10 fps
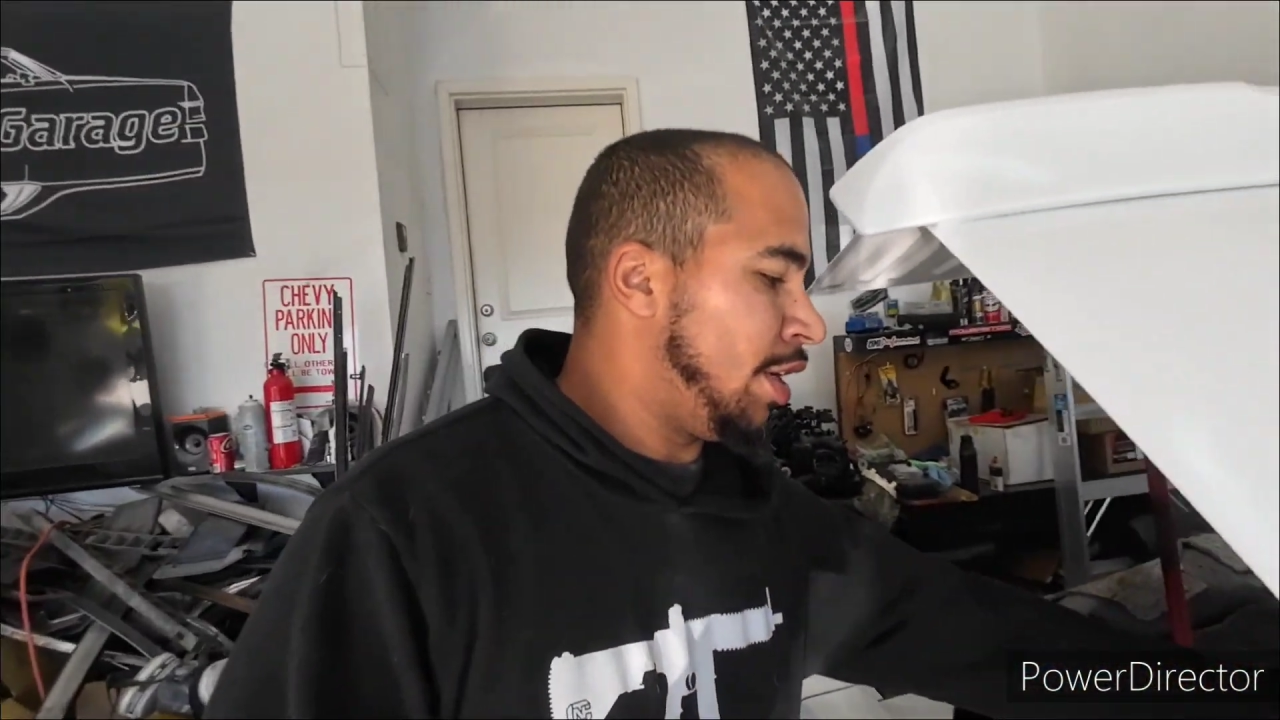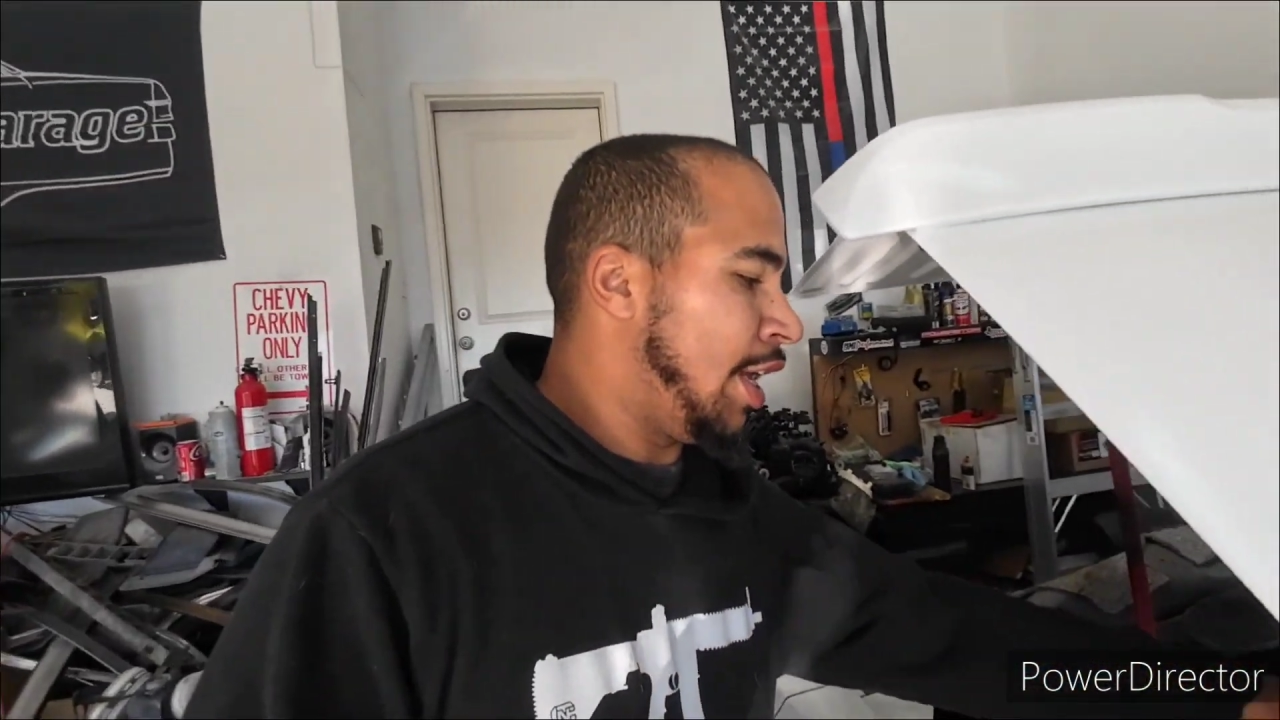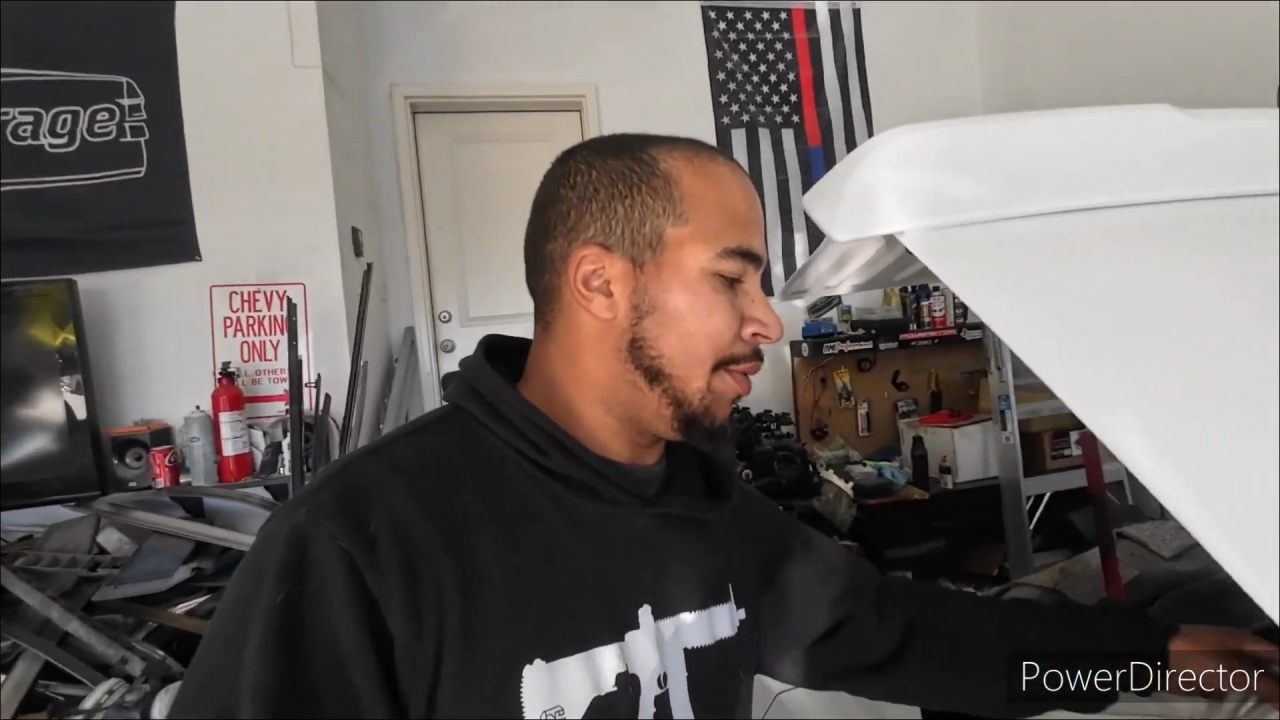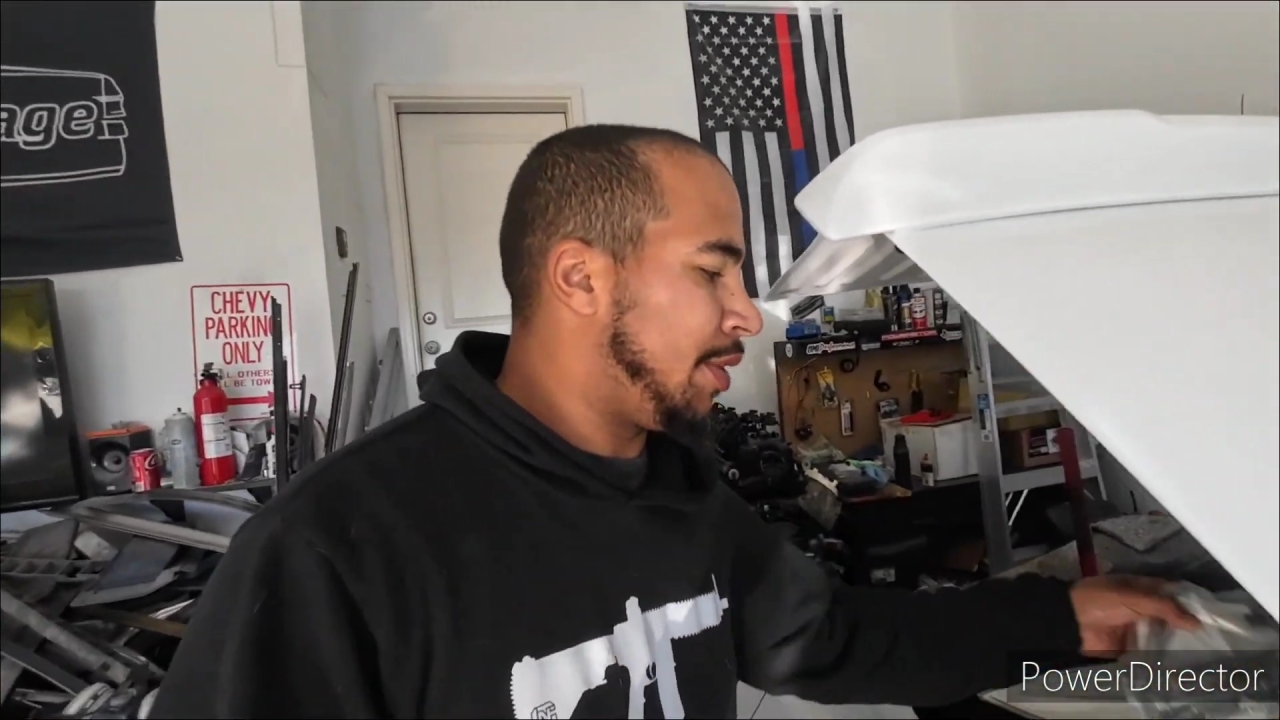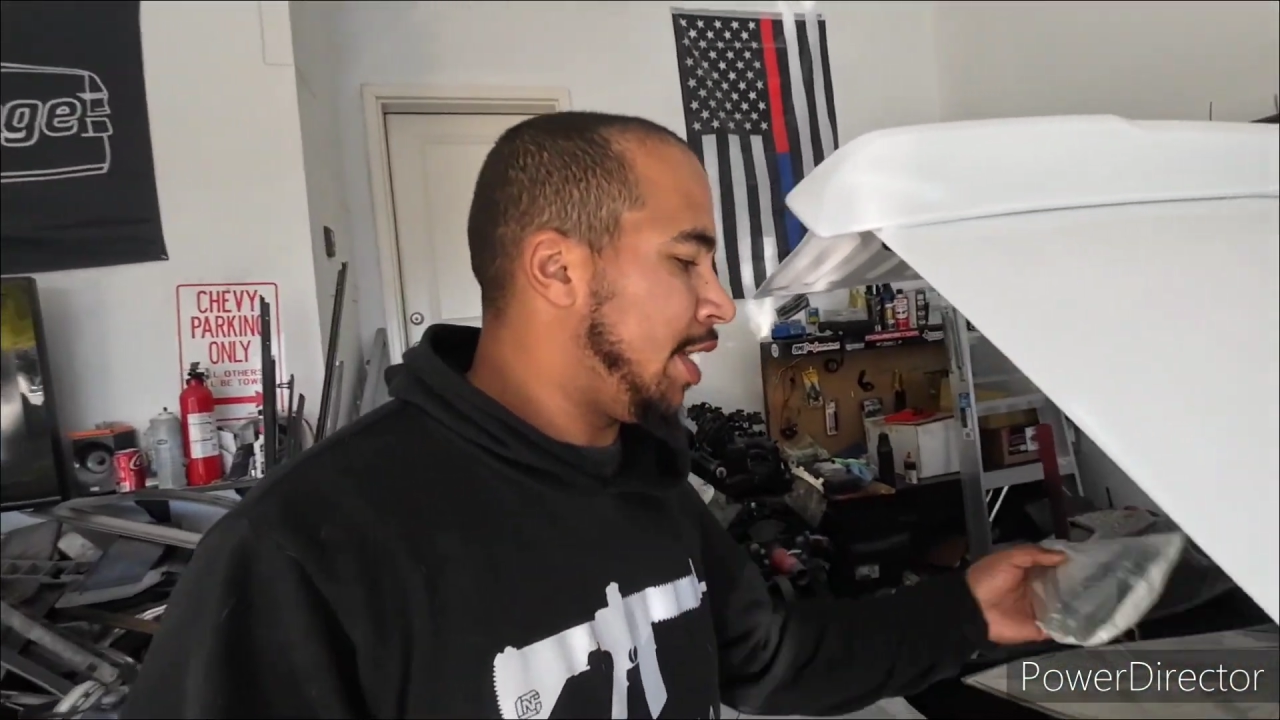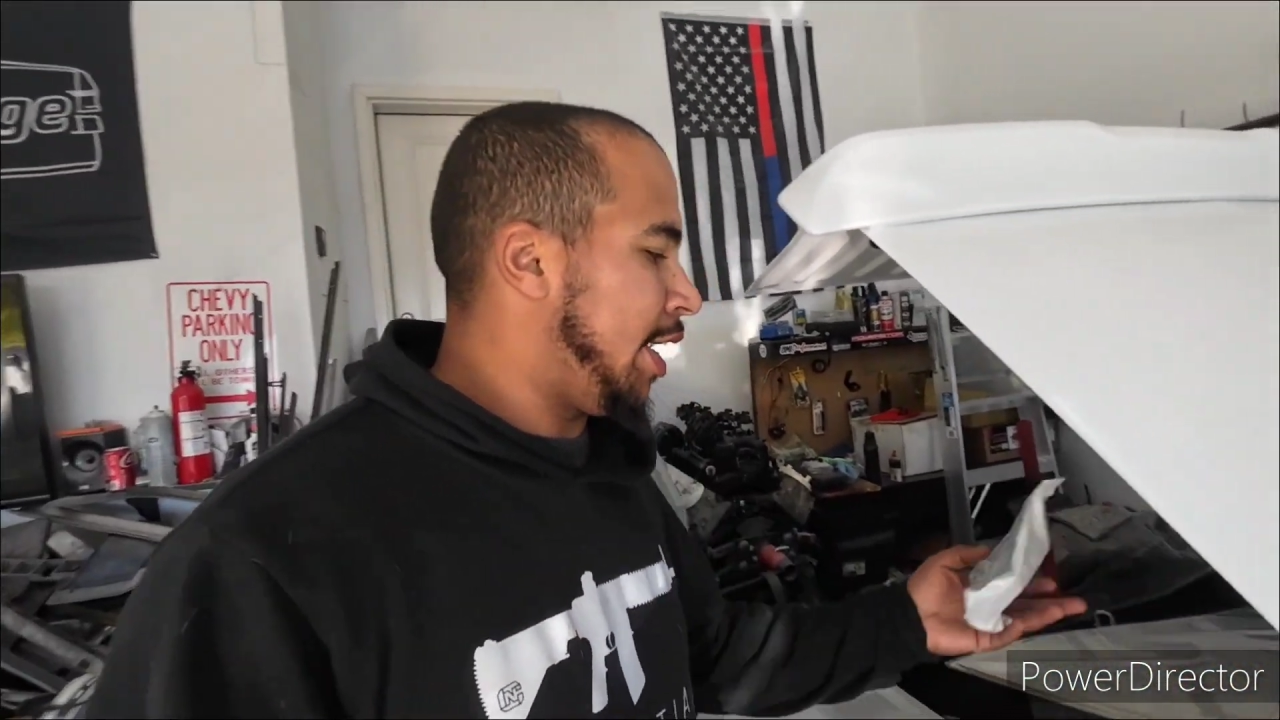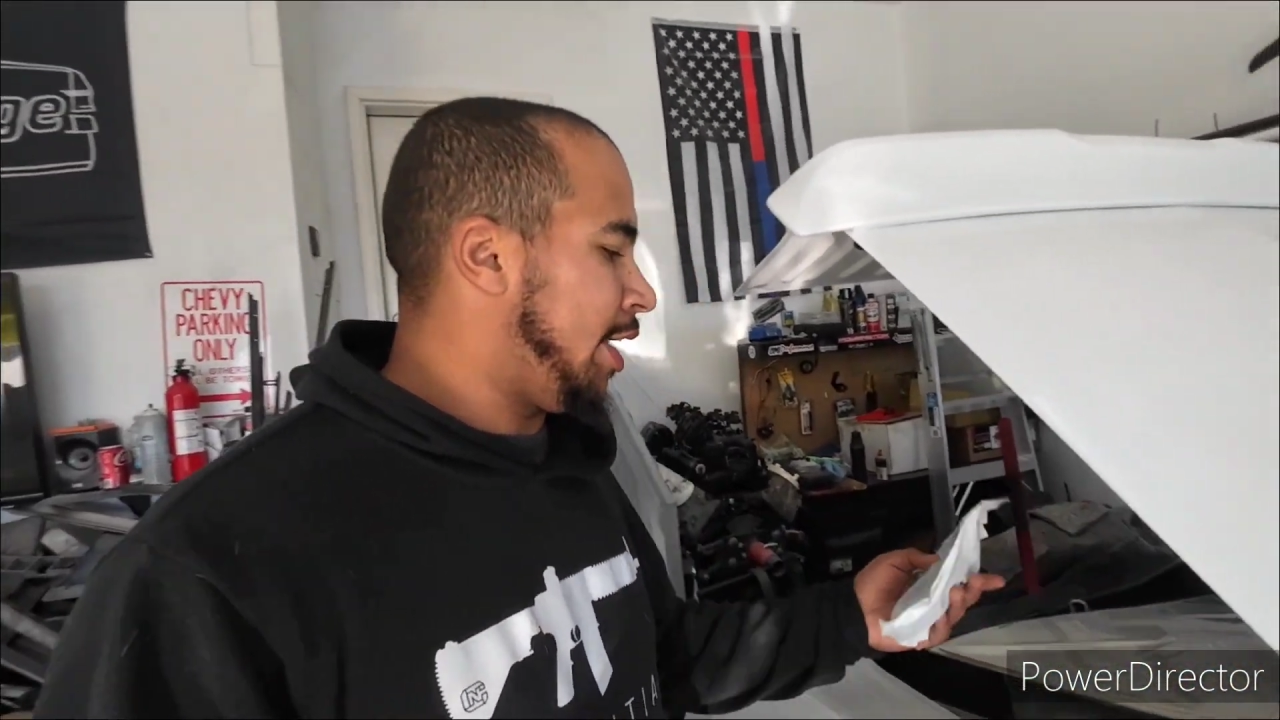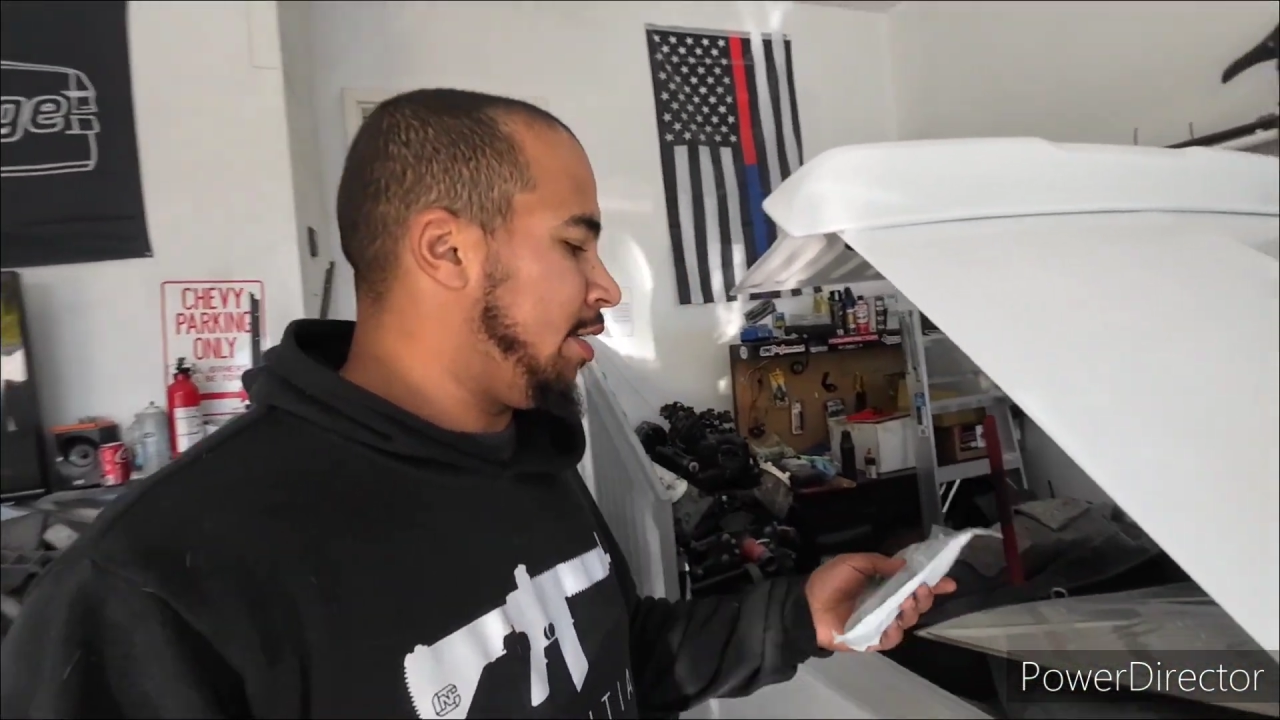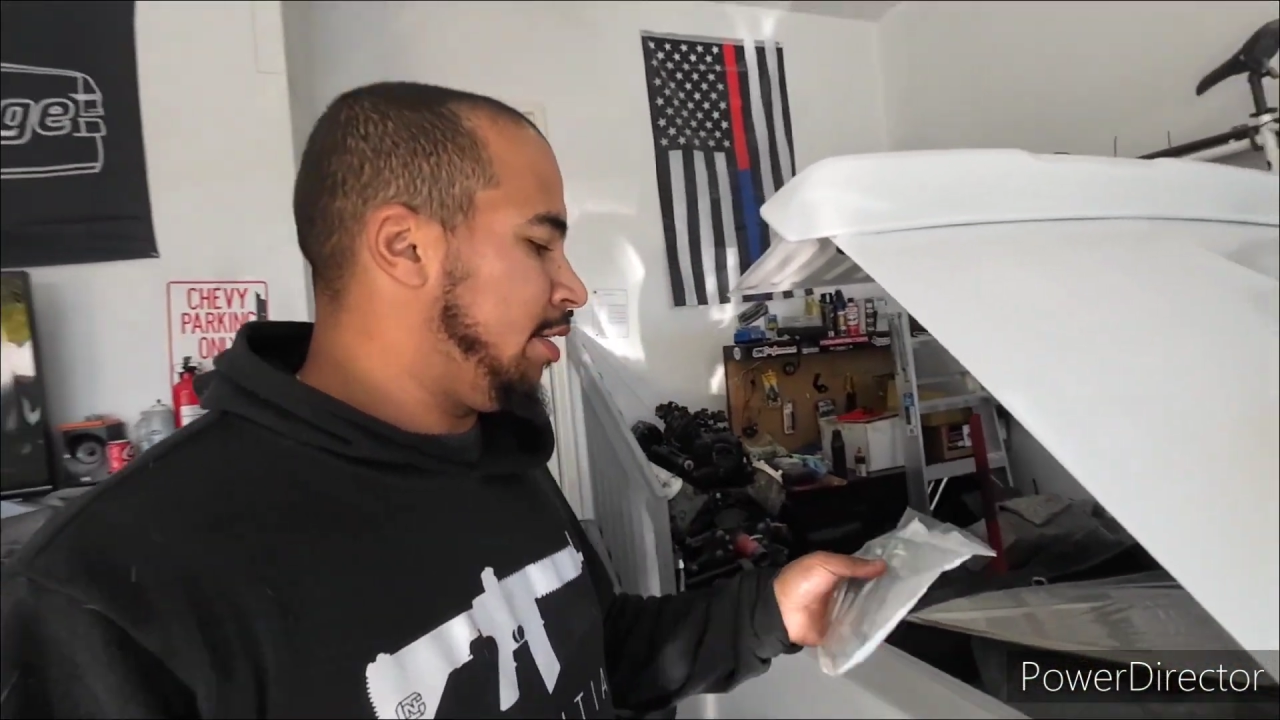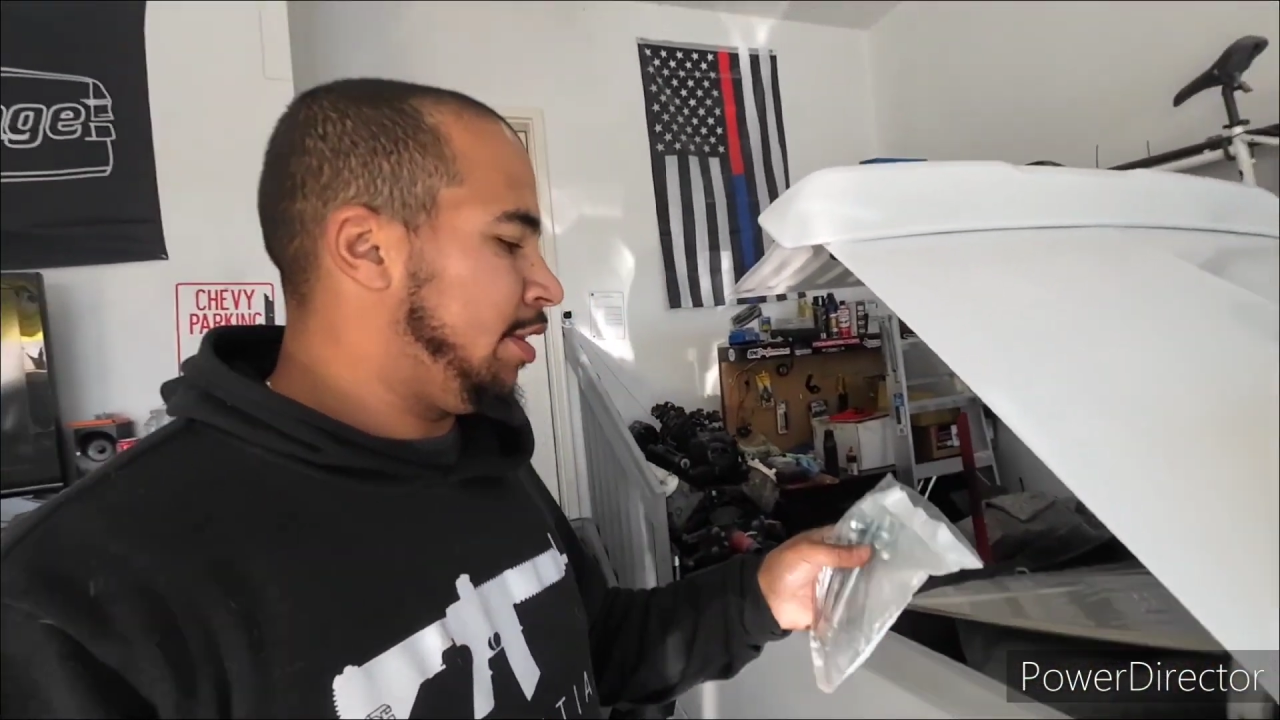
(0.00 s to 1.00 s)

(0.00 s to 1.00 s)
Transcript: a day with that.